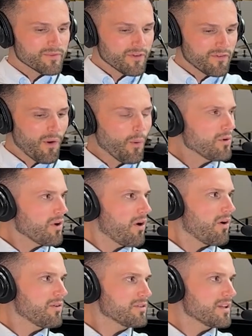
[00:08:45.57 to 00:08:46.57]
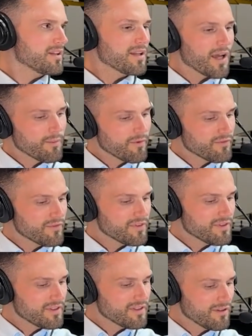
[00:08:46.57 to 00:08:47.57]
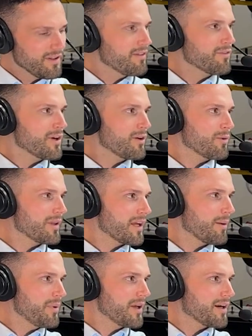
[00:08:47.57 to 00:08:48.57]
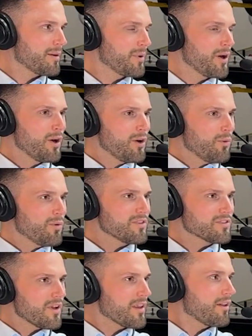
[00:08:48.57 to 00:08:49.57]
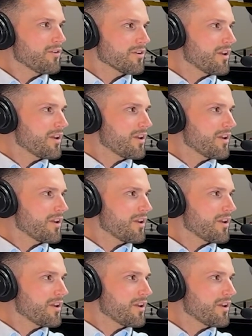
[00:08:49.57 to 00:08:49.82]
the phone call to the time of delivery or when they can pick it up, what does all that look